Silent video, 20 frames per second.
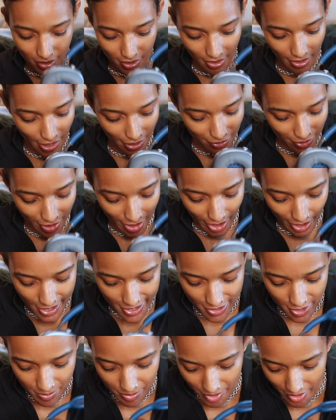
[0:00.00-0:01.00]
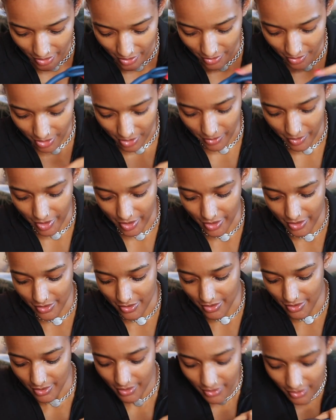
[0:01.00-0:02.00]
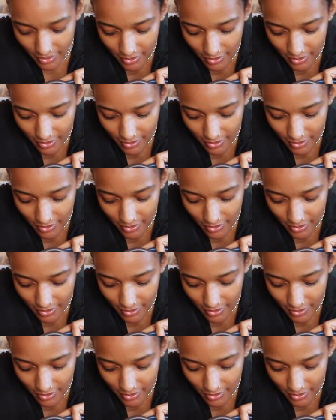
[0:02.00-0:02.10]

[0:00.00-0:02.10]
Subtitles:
They have a case, but I don't know where it is.